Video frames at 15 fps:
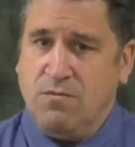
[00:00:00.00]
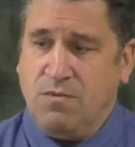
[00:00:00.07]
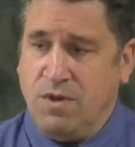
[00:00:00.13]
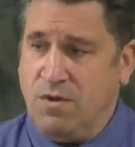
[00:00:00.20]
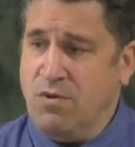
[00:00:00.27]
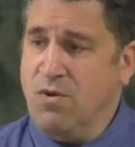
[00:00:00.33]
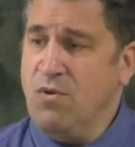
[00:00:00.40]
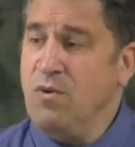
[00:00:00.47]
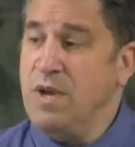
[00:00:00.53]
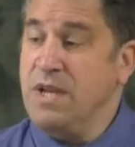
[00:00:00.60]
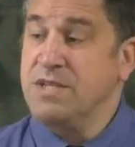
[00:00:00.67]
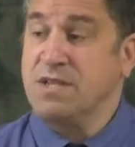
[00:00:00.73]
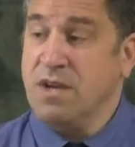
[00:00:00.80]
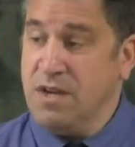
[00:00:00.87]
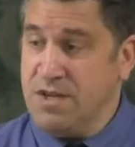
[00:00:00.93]
Well, you know
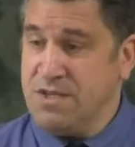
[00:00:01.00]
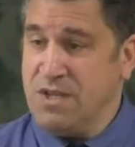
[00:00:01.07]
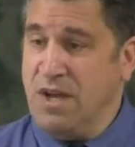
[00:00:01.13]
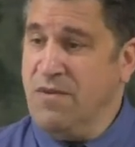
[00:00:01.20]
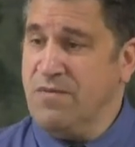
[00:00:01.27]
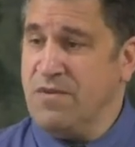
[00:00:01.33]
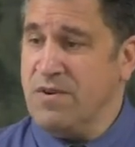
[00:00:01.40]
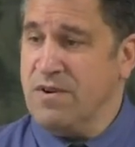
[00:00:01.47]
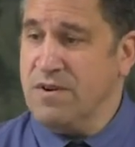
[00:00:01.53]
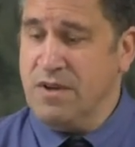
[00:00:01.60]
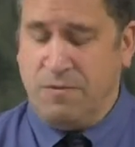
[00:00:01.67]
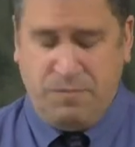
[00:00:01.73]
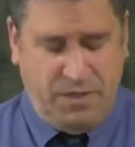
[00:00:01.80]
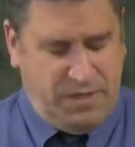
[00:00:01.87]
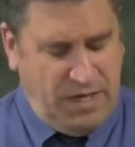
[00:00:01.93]
he's going to suffer.
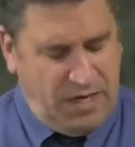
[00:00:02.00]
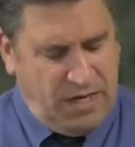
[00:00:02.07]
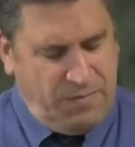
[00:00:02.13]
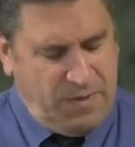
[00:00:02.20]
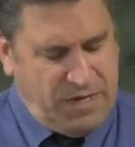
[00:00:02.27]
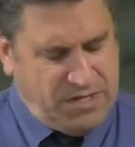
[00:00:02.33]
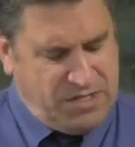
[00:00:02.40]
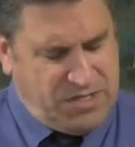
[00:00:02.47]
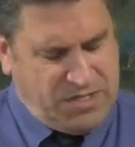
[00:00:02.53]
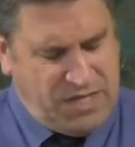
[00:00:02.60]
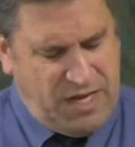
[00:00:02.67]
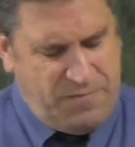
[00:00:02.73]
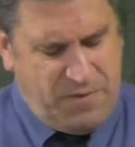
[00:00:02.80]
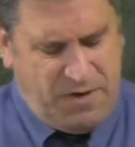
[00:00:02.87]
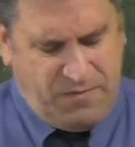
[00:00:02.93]
But then he makes a
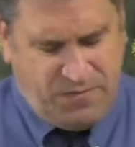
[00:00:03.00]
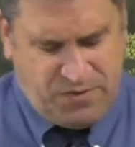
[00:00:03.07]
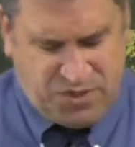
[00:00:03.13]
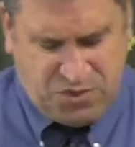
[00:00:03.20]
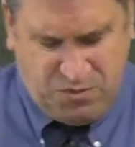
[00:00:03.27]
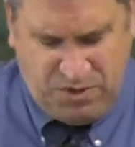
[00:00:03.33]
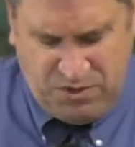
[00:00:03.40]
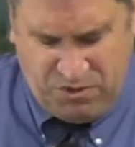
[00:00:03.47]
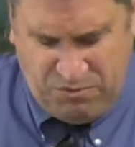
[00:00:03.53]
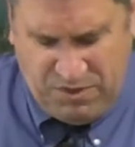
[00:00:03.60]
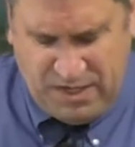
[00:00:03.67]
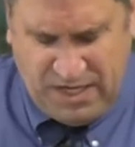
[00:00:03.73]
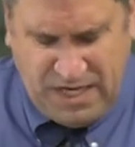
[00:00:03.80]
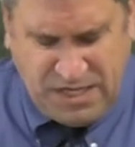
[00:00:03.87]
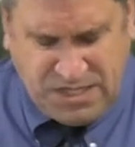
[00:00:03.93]
statement in verse 23
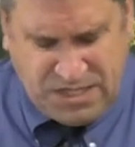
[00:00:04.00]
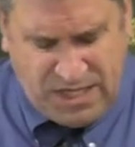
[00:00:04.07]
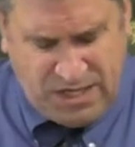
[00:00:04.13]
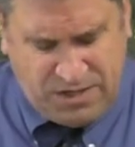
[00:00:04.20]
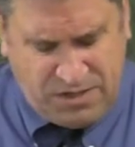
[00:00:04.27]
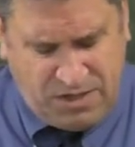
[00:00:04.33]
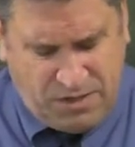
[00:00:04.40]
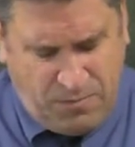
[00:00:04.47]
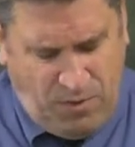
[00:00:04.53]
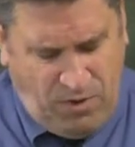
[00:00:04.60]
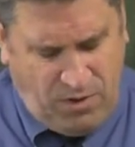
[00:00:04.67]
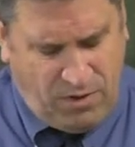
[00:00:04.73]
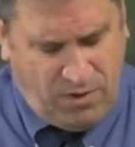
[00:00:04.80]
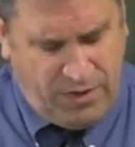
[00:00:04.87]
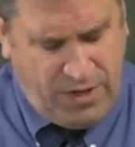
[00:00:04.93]
and he said unto them
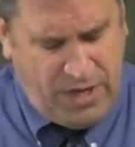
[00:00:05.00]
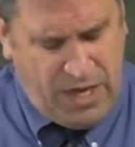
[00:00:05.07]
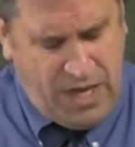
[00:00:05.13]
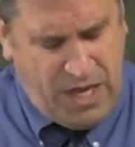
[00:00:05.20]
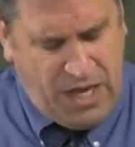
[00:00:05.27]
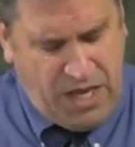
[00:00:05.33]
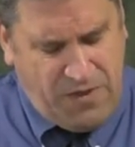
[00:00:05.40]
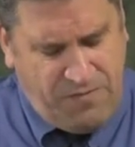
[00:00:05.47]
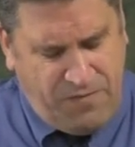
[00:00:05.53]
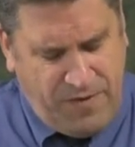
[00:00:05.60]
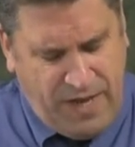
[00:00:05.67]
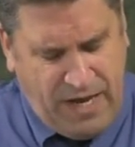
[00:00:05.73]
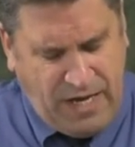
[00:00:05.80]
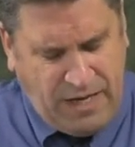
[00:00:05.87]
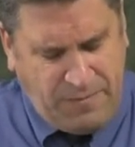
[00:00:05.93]
all, If
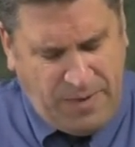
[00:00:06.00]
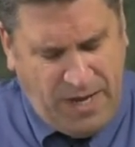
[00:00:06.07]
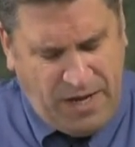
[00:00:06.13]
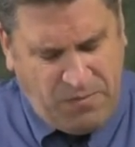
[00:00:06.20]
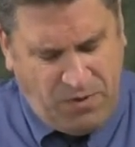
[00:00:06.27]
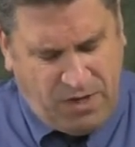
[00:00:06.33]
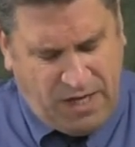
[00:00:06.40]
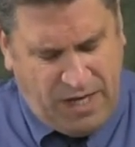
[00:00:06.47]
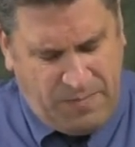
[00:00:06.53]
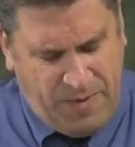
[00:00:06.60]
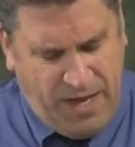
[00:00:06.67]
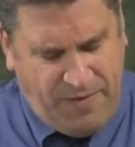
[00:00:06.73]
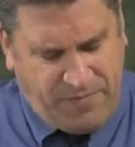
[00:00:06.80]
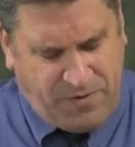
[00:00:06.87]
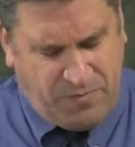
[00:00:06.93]
any man will come
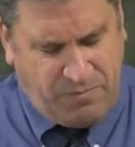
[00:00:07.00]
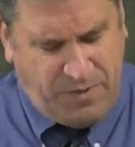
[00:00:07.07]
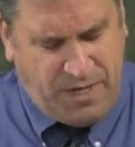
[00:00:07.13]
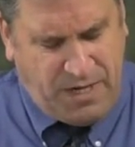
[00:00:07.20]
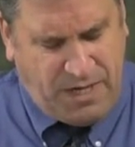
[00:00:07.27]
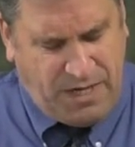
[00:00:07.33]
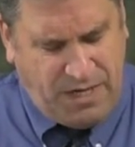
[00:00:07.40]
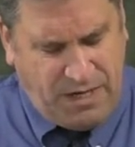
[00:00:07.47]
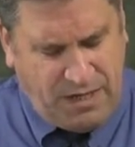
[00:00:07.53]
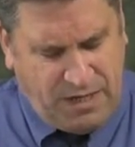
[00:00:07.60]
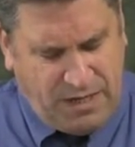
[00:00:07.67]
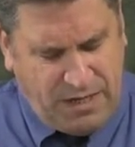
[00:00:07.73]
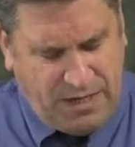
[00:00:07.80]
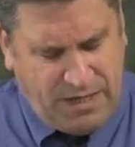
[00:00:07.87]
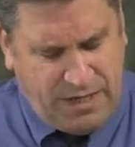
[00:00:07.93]
after me,
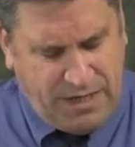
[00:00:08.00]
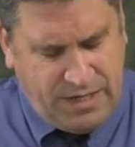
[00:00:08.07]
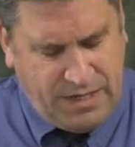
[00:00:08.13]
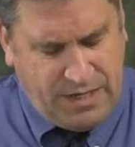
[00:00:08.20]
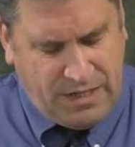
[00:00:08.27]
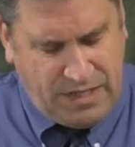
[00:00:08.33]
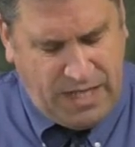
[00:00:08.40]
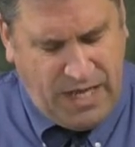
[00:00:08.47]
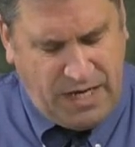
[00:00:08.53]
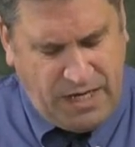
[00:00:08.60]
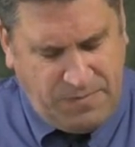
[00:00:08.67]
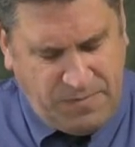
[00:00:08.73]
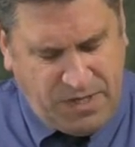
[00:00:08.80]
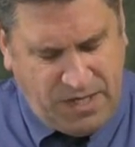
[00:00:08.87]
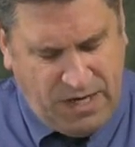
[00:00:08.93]
let
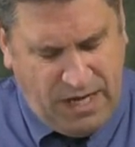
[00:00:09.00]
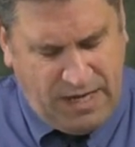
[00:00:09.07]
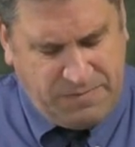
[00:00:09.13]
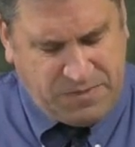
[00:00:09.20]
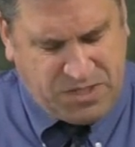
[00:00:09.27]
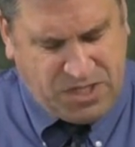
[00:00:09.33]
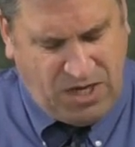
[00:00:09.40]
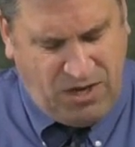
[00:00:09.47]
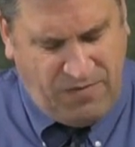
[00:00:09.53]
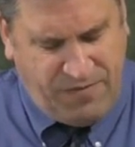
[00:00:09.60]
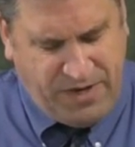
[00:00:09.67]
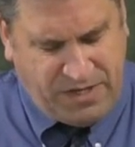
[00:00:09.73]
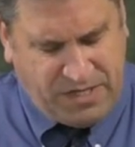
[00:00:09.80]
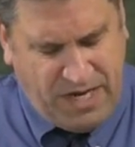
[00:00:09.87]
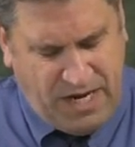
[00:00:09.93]
him deny himself
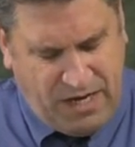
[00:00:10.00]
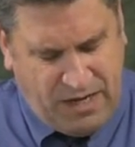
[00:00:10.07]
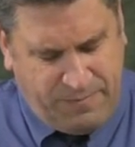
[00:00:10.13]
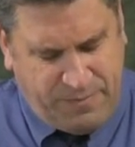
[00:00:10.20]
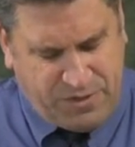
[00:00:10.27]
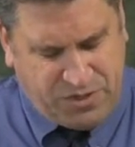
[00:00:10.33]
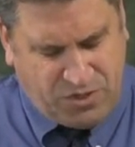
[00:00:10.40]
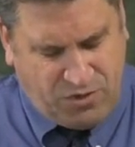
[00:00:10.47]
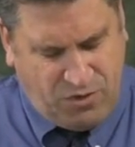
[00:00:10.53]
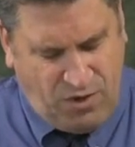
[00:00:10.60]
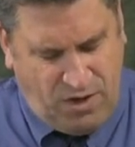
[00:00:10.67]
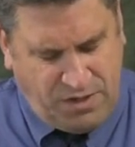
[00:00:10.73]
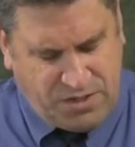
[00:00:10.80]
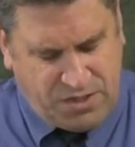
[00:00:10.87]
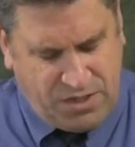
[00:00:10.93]
and take up his
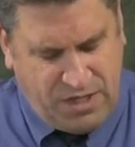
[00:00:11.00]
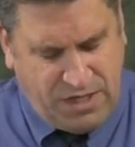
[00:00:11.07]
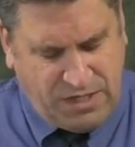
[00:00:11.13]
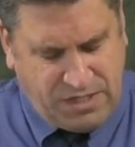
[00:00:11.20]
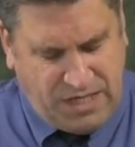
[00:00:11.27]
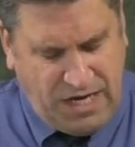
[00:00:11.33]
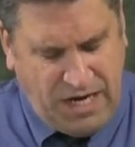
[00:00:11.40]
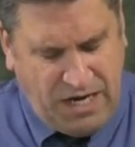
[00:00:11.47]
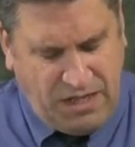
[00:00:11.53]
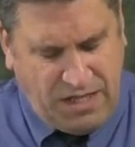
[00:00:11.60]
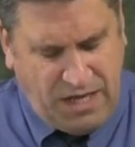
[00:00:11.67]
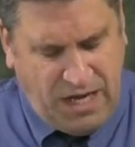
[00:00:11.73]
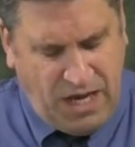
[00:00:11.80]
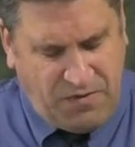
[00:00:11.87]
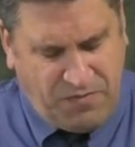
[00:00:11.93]
cross
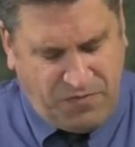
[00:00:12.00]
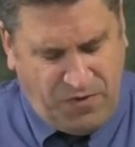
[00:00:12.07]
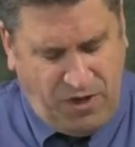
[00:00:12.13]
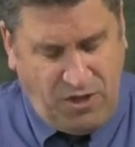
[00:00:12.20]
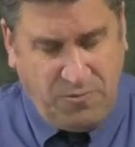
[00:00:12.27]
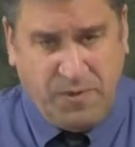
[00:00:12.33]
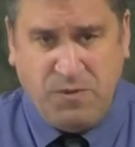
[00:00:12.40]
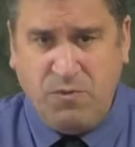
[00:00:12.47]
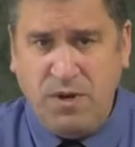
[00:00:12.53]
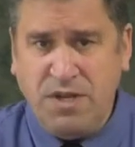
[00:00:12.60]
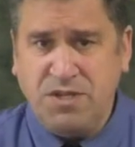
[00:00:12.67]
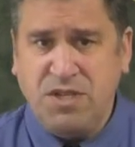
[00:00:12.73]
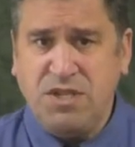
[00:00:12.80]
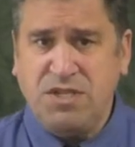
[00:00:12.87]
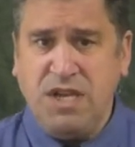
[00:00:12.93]
daily and follow me. What
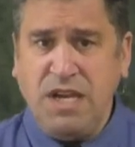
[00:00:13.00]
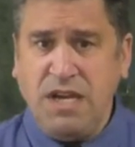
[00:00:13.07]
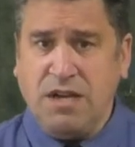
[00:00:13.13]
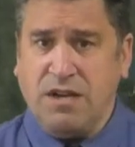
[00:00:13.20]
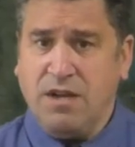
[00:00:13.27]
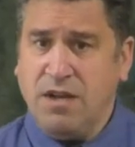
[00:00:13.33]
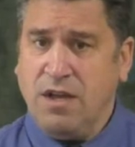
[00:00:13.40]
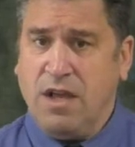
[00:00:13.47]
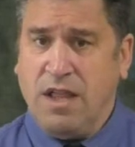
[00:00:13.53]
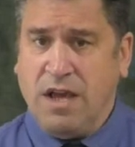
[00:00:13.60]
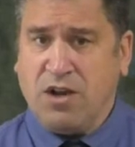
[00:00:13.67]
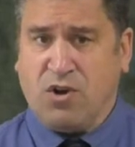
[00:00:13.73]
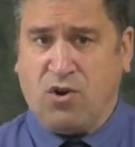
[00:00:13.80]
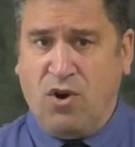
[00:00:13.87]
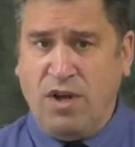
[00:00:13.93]
is he saying? A
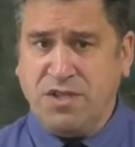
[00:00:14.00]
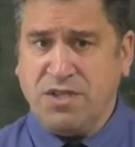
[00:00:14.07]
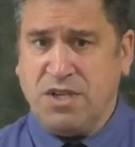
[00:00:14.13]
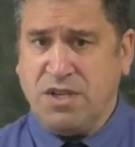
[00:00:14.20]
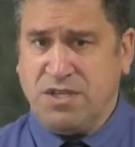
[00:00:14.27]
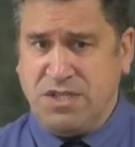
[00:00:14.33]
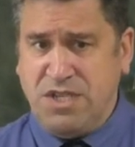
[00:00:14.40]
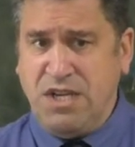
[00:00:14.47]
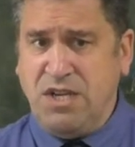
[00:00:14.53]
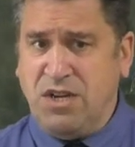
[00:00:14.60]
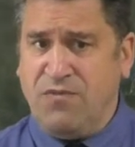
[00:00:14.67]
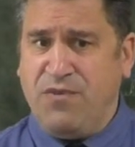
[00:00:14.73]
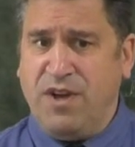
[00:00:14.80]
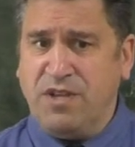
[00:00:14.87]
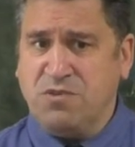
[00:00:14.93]
cross
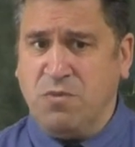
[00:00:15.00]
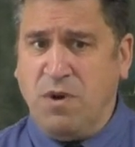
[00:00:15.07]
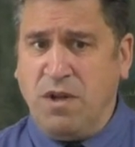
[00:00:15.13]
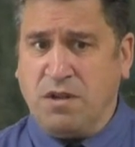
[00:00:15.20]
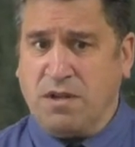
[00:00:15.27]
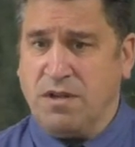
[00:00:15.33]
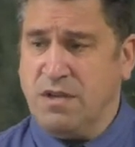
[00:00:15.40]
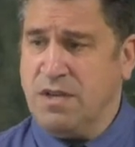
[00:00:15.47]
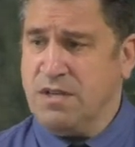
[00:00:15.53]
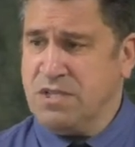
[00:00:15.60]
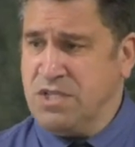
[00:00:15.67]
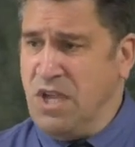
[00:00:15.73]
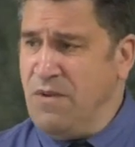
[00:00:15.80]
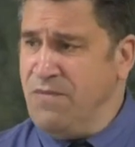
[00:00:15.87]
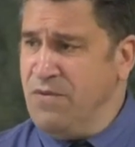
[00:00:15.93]
signifies what?
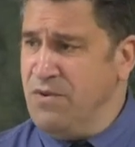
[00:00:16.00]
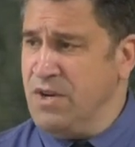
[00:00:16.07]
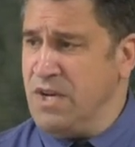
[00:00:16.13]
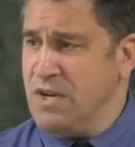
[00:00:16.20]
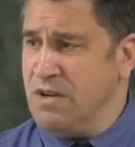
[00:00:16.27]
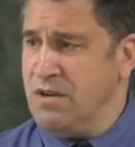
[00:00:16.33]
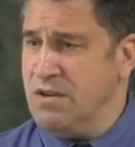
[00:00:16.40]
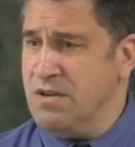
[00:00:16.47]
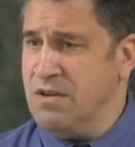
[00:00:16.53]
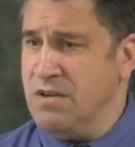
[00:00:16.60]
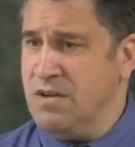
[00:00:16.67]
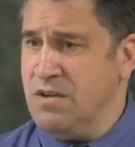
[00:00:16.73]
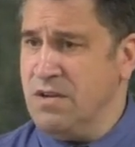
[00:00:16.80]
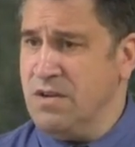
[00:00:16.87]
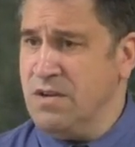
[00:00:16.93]
Suffering.
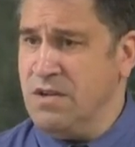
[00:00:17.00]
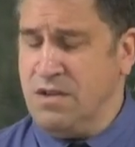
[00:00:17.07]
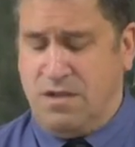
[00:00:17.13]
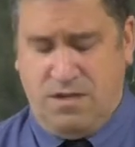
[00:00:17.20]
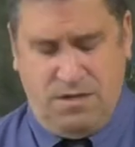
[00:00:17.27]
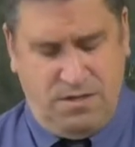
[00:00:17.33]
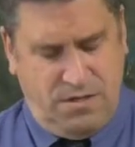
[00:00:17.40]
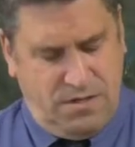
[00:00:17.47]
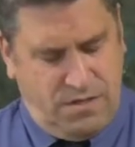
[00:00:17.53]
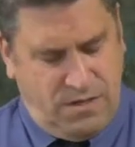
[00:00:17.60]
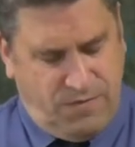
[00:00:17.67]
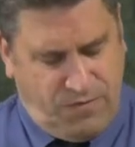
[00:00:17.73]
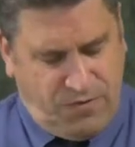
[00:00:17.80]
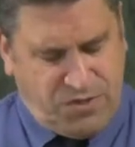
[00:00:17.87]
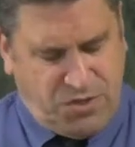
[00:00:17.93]

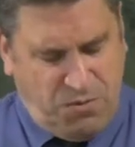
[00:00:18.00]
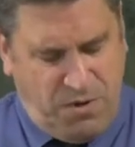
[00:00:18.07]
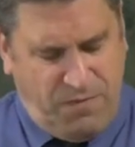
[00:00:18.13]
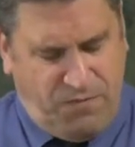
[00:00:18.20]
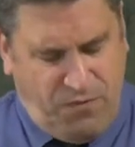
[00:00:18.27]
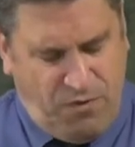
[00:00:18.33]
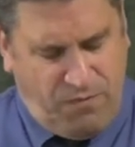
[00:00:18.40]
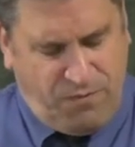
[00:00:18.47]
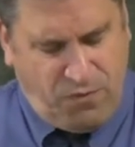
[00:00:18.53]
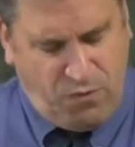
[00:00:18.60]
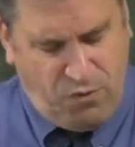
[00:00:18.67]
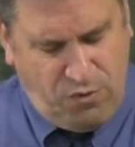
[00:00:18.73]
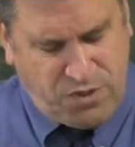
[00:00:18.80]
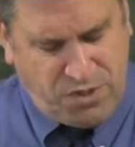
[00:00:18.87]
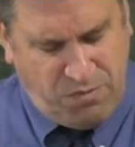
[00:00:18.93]
Verse 24 For
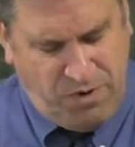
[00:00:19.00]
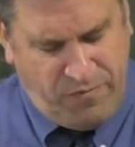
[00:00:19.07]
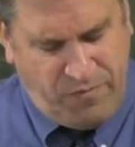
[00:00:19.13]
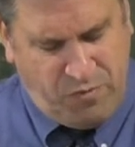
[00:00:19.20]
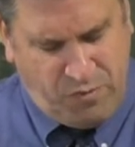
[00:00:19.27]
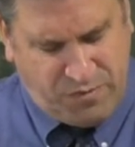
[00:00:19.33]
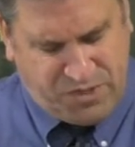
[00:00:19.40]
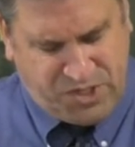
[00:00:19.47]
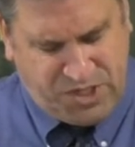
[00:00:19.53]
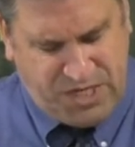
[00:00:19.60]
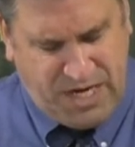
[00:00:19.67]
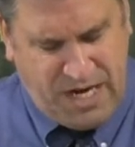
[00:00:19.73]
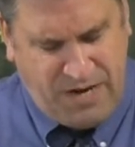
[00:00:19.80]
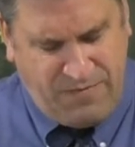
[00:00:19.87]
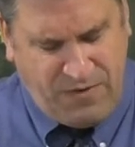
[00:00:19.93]
whosoever will
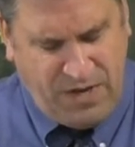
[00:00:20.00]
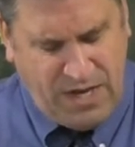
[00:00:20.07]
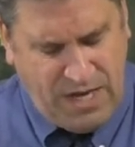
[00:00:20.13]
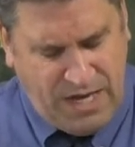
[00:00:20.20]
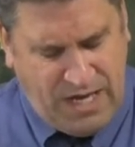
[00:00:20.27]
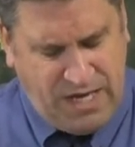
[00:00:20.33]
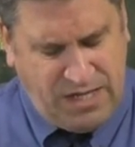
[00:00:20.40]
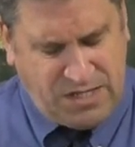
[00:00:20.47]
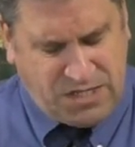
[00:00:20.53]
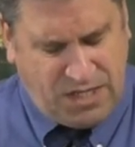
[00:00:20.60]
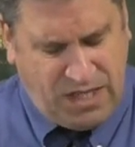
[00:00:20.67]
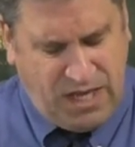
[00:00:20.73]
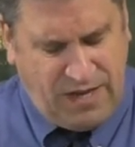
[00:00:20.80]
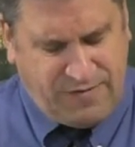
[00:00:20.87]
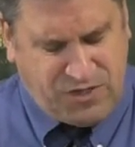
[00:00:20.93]
save his
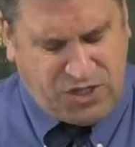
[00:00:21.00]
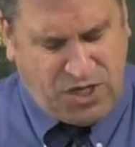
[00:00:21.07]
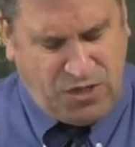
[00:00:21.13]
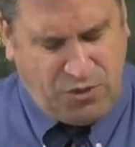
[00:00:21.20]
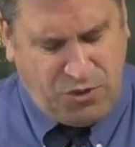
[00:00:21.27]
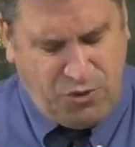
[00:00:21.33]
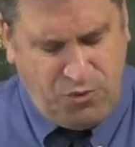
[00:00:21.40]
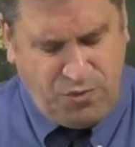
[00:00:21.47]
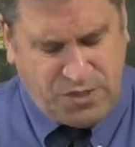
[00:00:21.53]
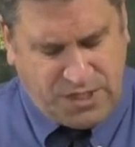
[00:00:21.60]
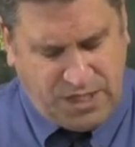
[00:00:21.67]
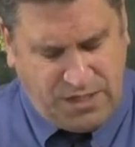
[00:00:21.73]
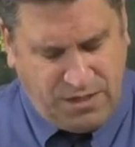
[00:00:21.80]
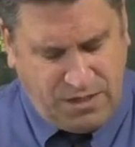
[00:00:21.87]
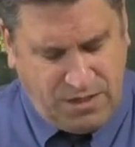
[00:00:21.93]
life shall lose
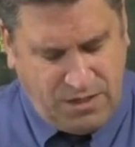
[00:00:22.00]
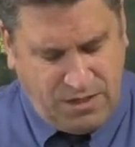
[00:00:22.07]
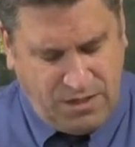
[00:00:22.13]
it,